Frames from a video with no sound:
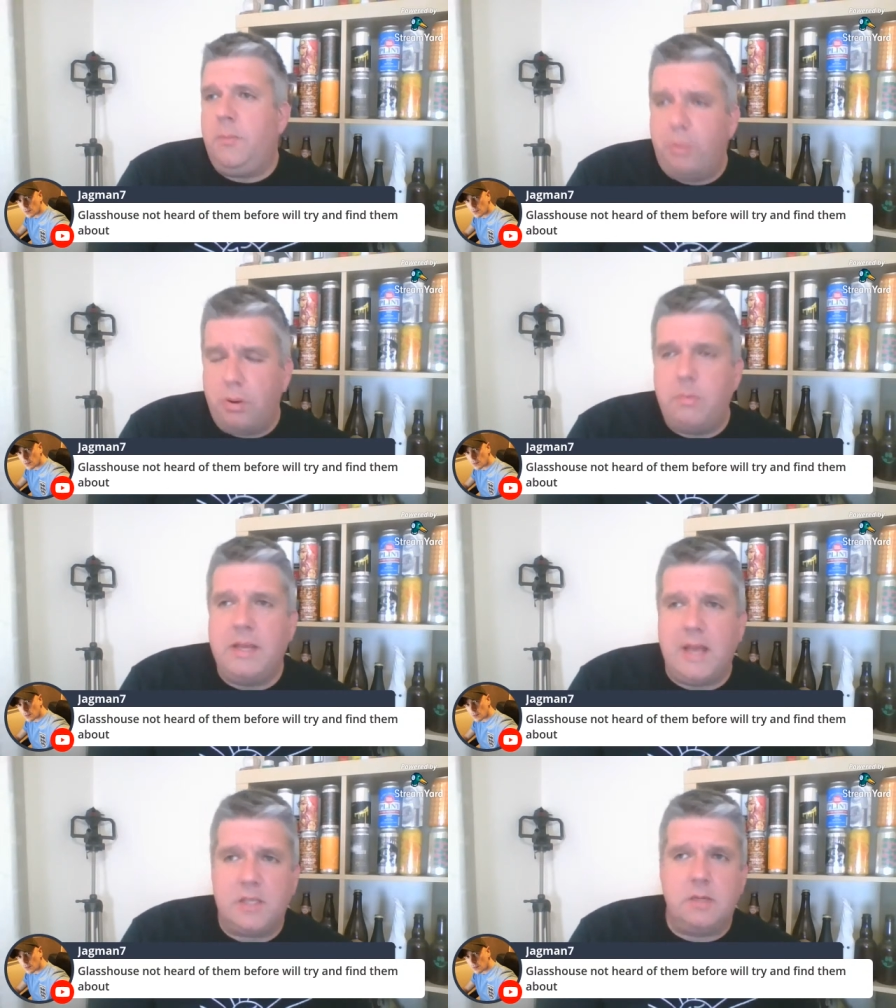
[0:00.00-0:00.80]
you
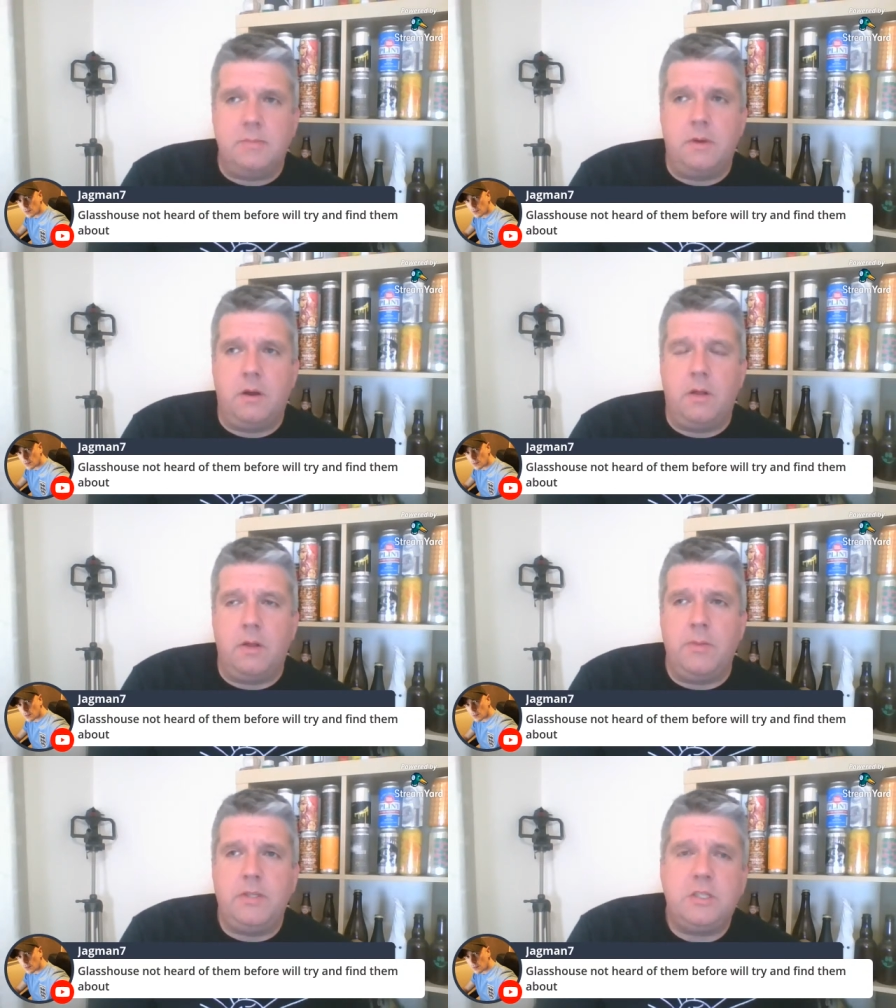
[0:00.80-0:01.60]
probably get some
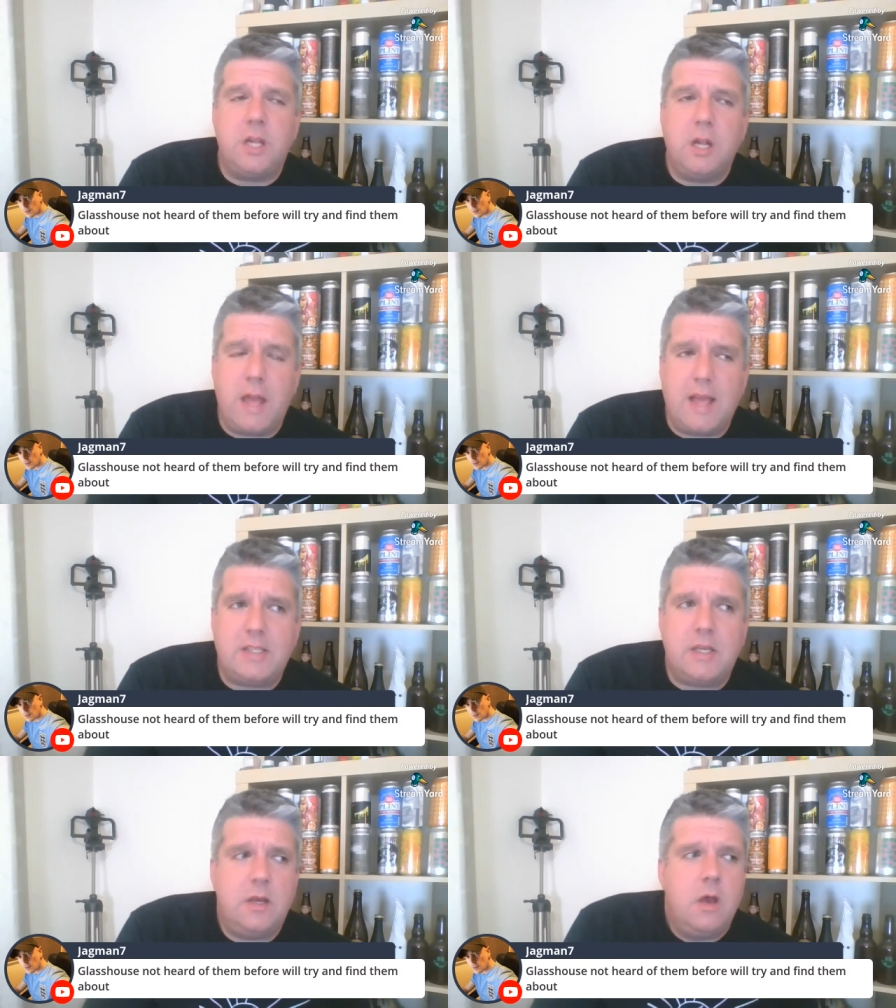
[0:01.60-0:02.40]
on, which is a
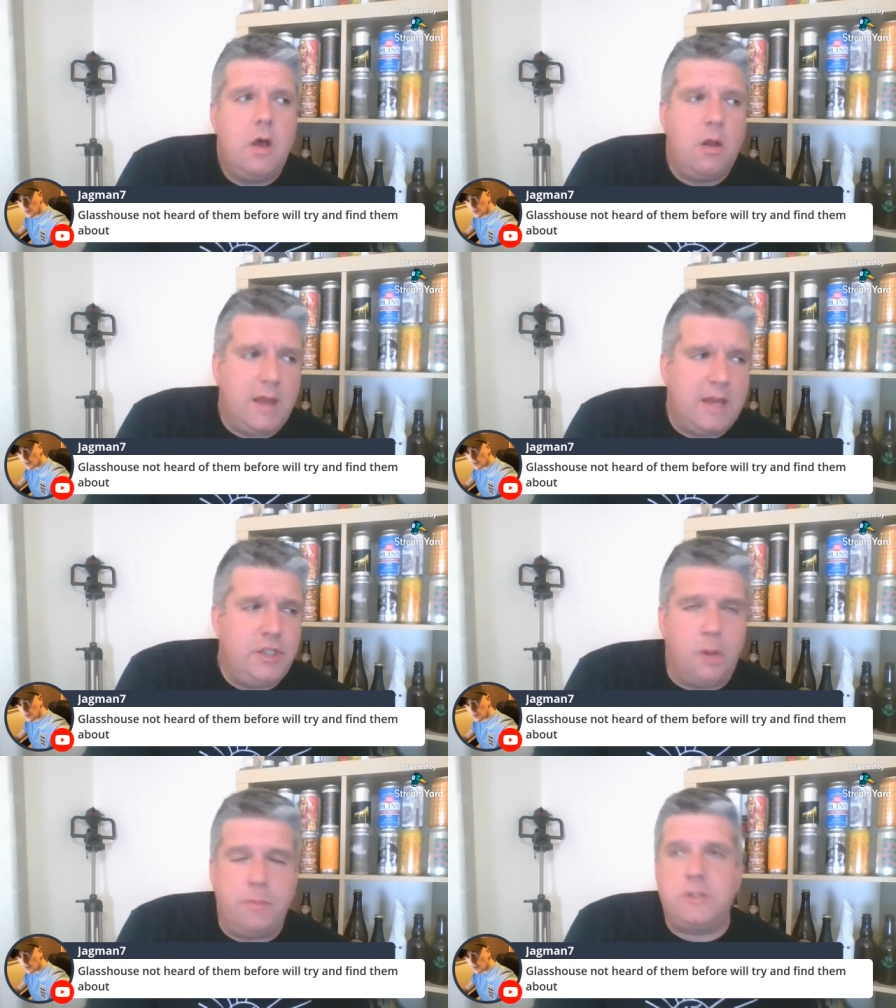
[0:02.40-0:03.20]
lesser online shop,